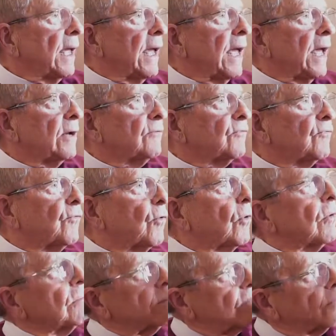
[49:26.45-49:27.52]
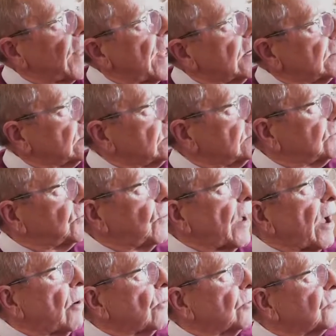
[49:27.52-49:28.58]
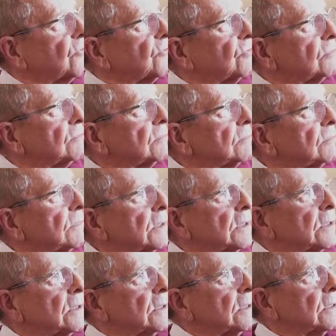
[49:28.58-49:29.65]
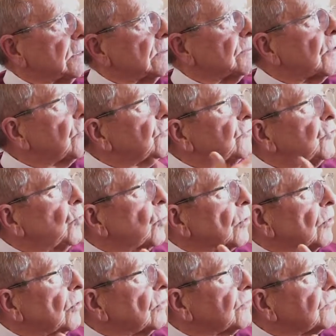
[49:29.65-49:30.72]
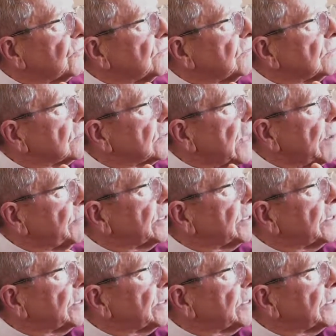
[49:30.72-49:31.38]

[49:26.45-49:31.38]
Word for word: And for that two hours, those two worlds came